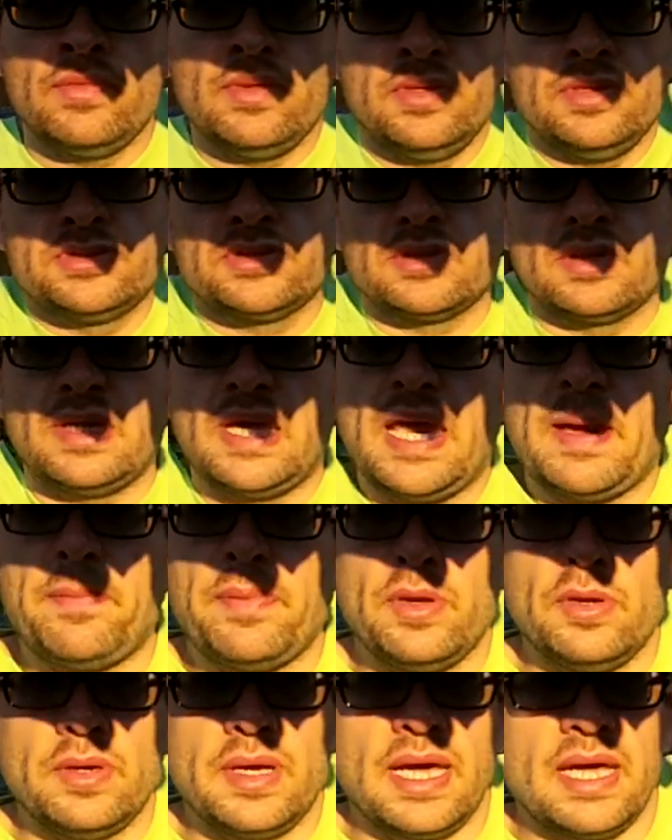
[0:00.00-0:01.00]
is going to
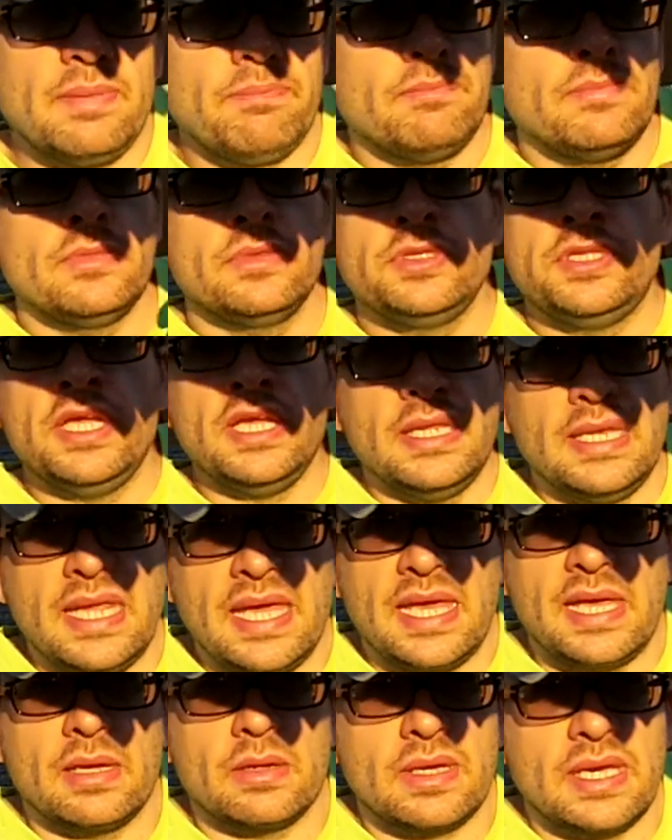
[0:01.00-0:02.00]
happen or not.
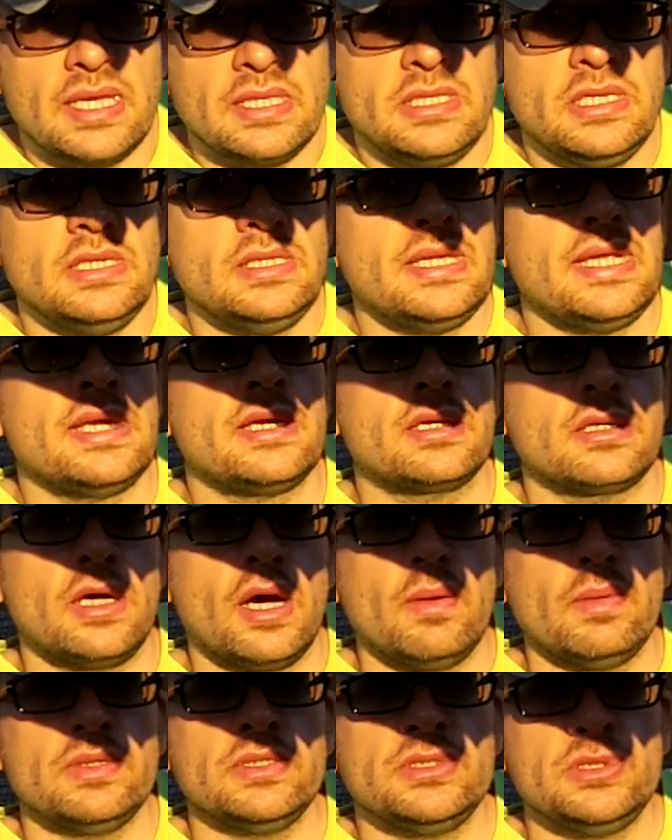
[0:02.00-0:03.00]
TNA, okay? TNA could
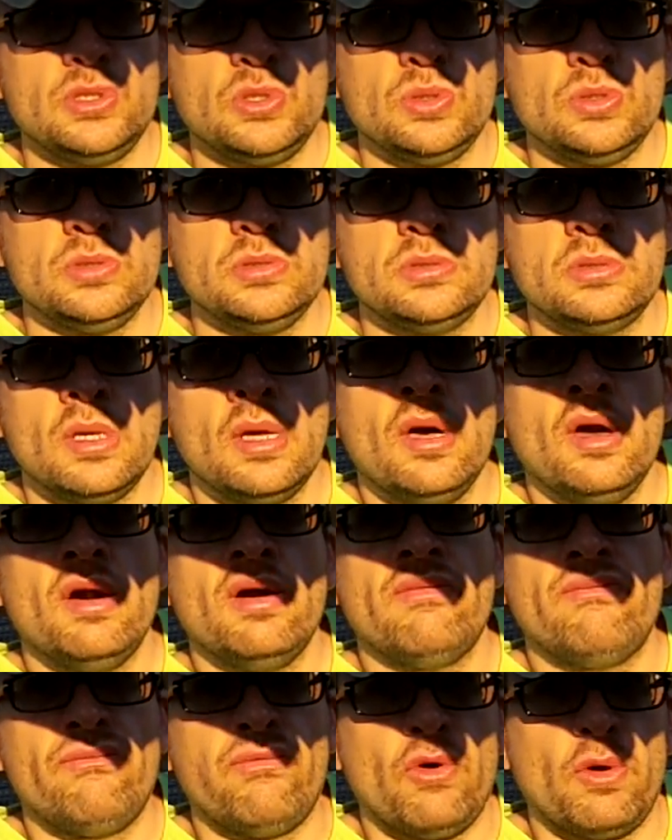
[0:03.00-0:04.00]
always use
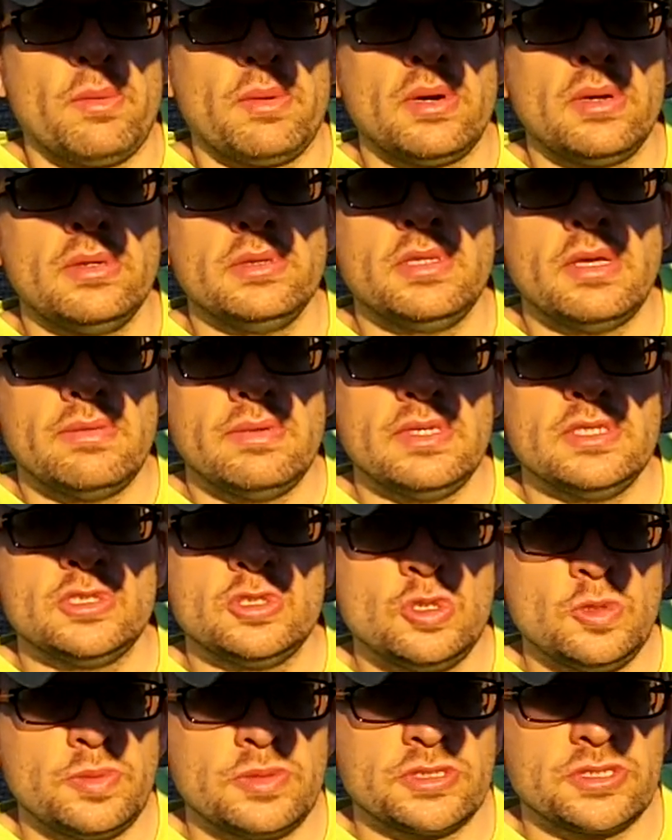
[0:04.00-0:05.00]
former WWE
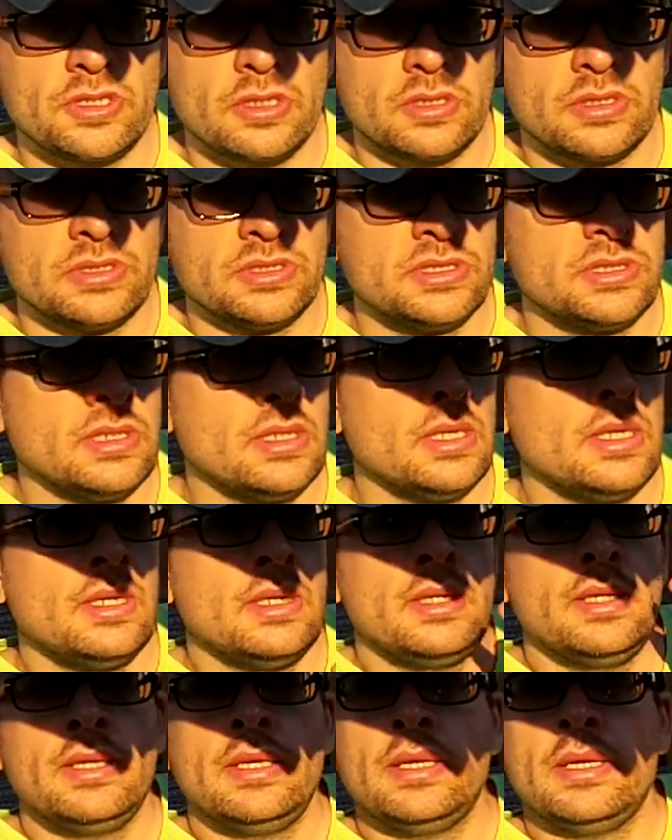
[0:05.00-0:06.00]
superstars.
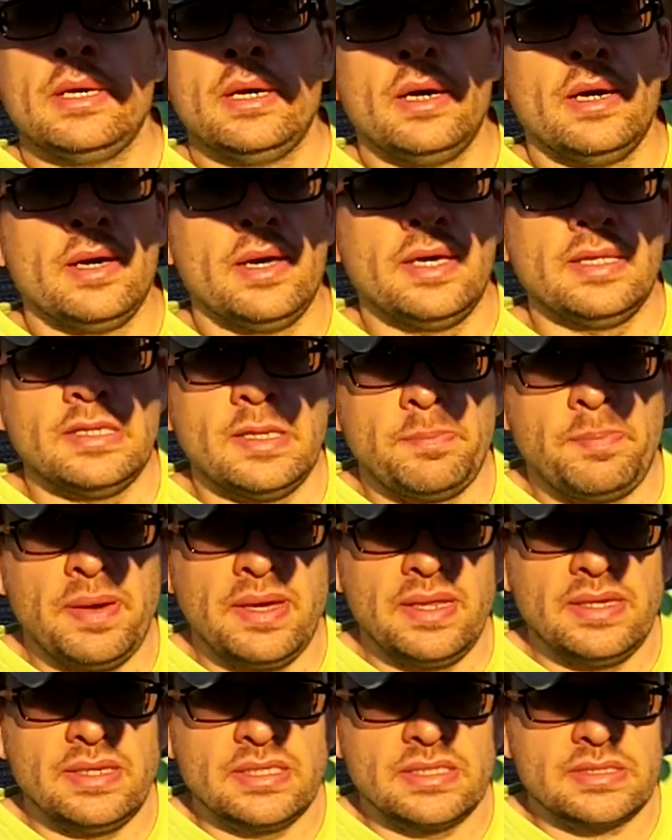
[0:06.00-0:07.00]
Uh,
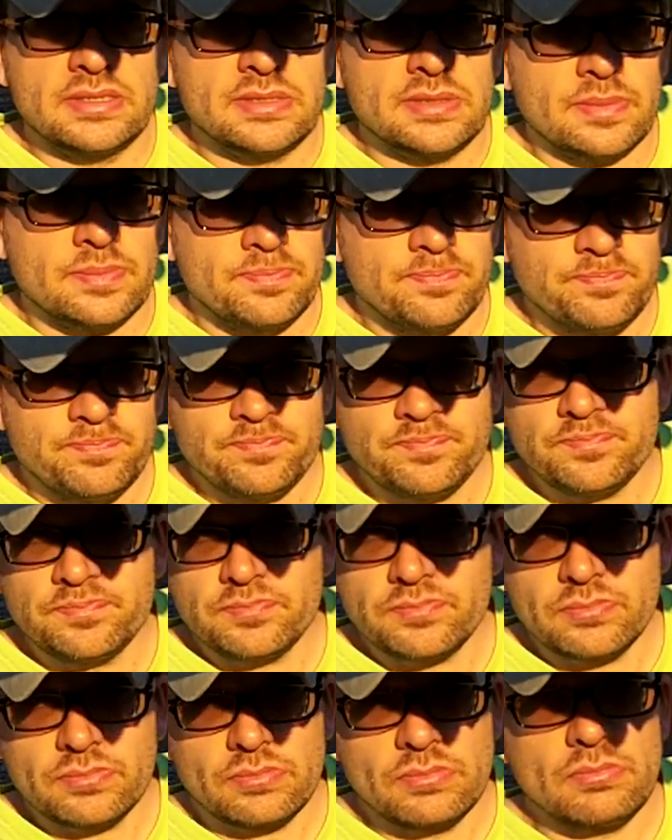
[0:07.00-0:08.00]
Independence,
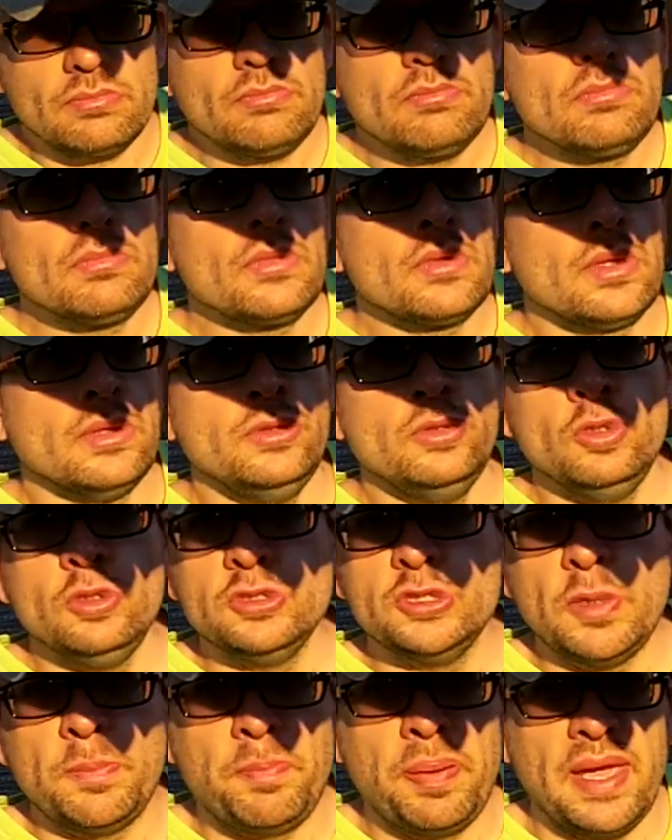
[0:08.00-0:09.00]
New
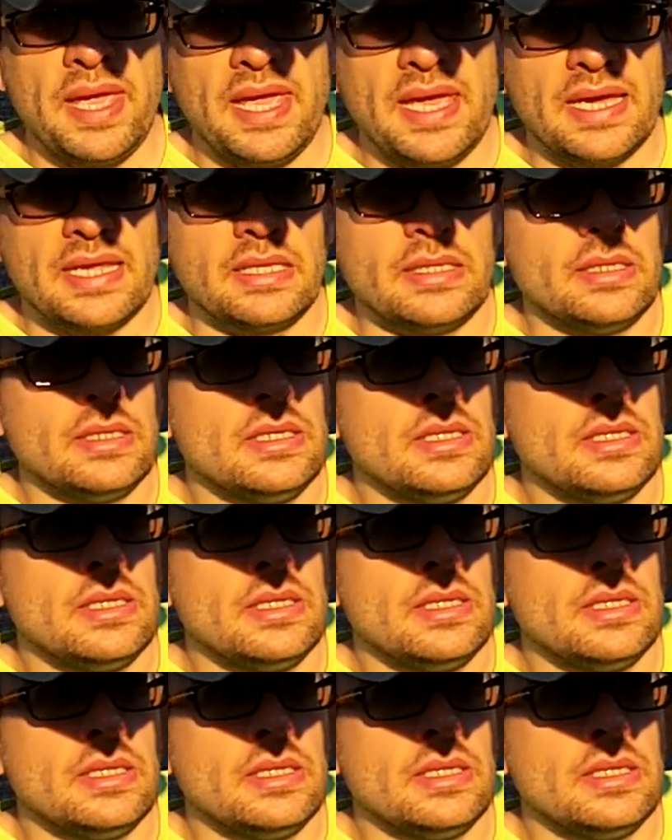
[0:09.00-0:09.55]
Japan,